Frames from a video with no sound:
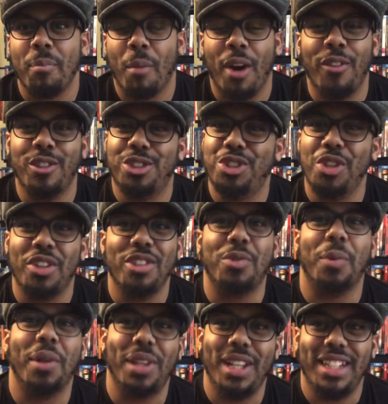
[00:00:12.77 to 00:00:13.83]
Marvel Studios
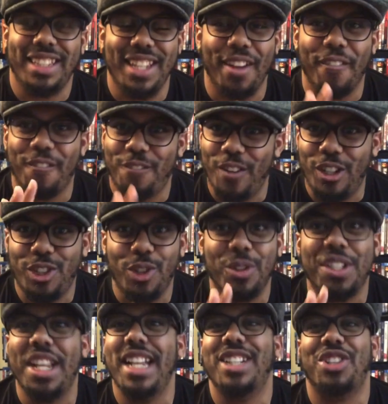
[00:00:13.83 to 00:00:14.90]
released the official
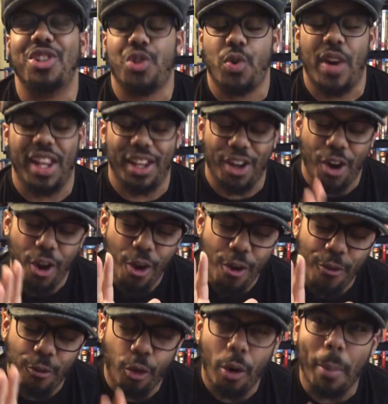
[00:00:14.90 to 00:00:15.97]
teaser trailer
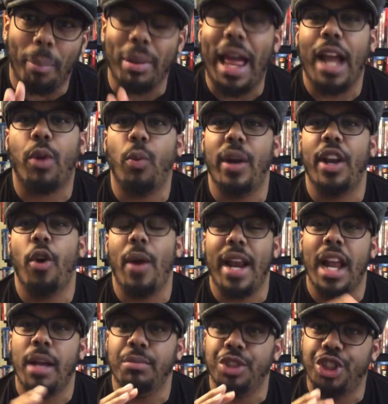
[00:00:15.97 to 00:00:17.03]
for Black Widow,
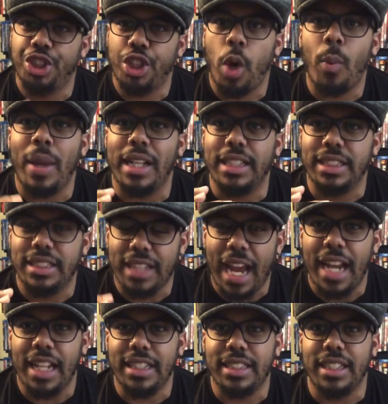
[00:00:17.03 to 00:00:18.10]
and I'm so
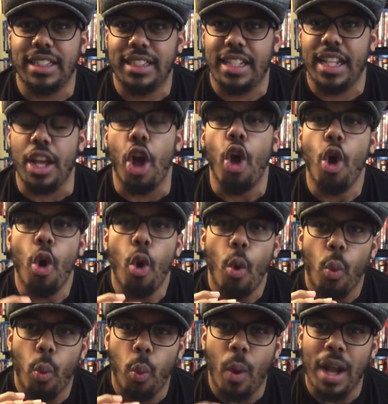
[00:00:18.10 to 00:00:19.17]
excited to see
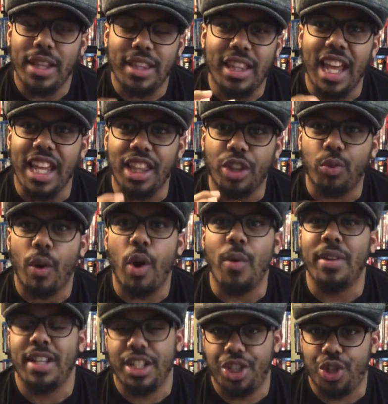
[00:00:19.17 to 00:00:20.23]
what they throw
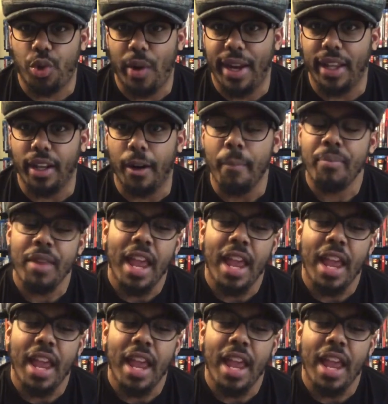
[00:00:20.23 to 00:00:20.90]
in this trailer,